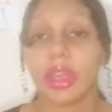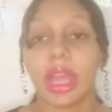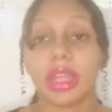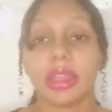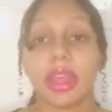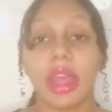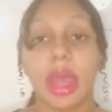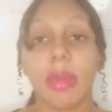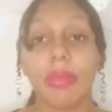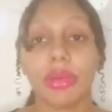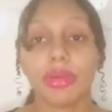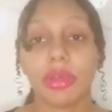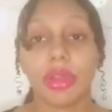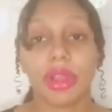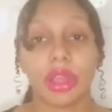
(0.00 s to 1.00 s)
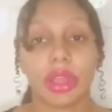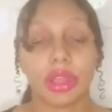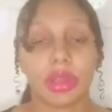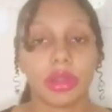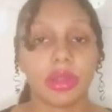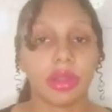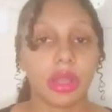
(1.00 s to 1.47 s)
the Emperor here
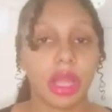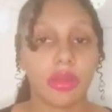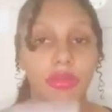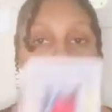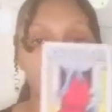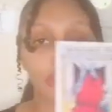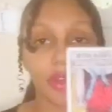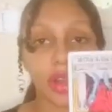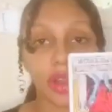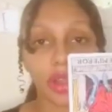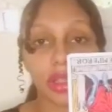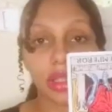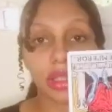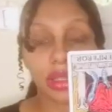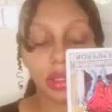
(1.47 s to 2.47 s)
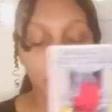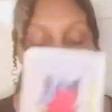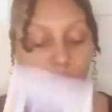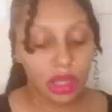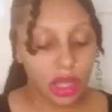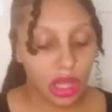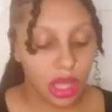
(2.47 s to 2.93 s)
in reverse.
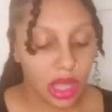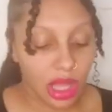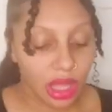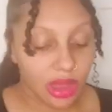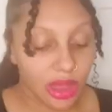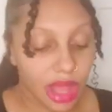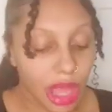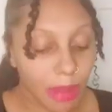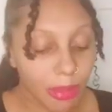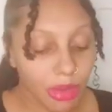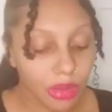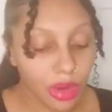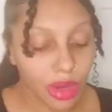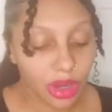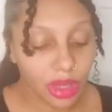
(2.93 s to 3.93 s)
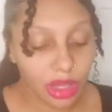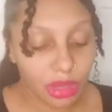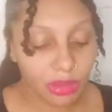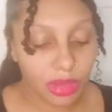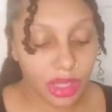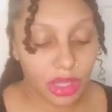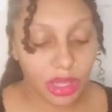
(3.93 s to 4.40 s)
The Emperor could
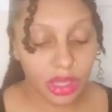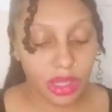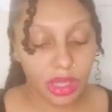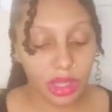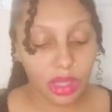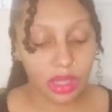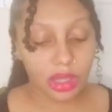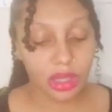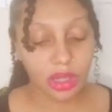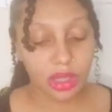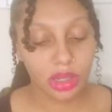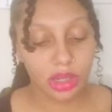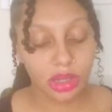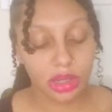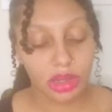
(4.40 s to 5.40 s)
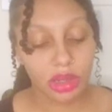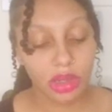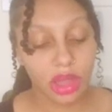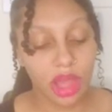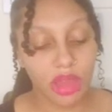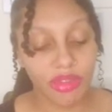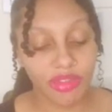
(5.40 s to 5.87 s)
be
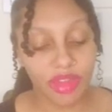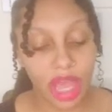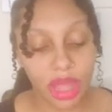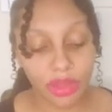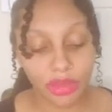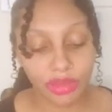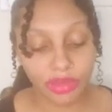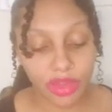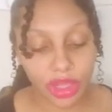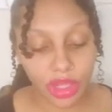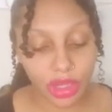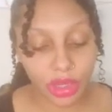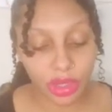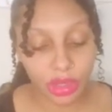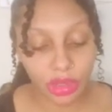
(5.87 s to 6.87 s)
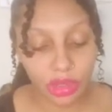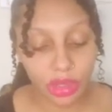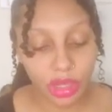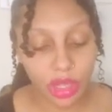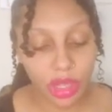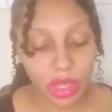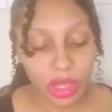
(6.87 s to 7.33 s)
a father figure.
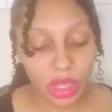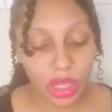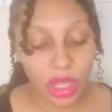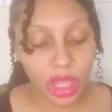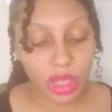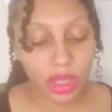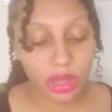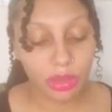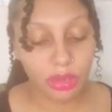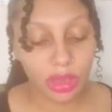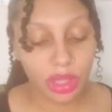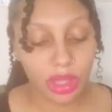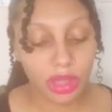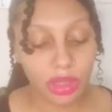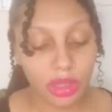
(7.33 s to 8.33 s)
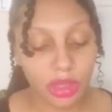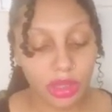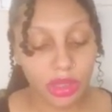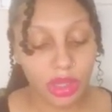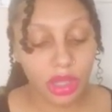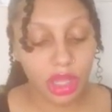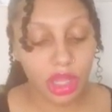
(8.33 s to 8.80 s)
It could be
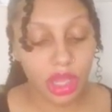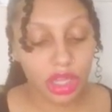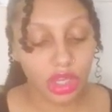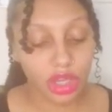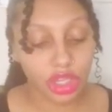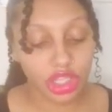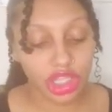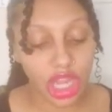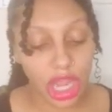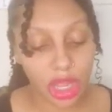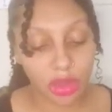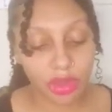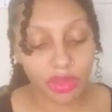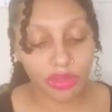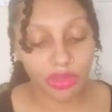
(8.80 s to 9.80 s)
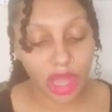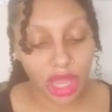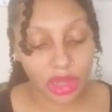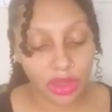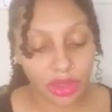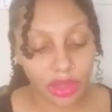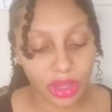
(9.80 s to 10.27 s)
your child's
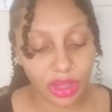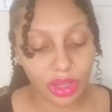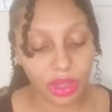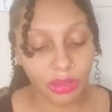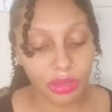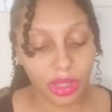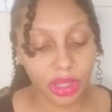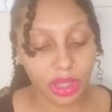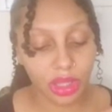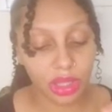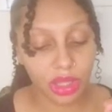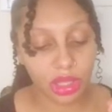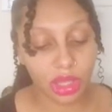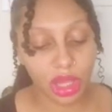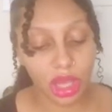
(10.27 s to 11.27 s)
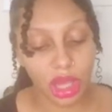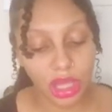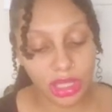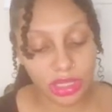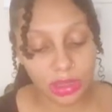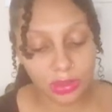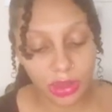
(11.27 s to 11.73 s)
father. It could be your
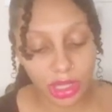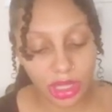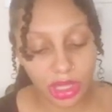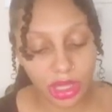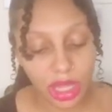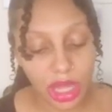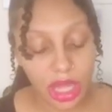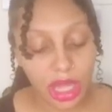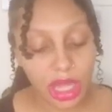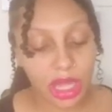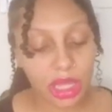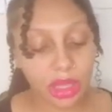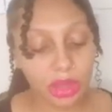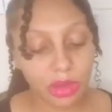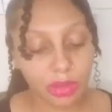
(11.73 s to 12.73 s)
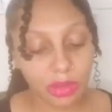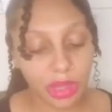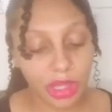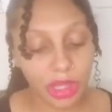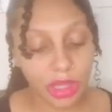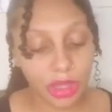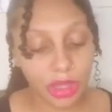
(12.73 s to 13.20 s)
husband. It could be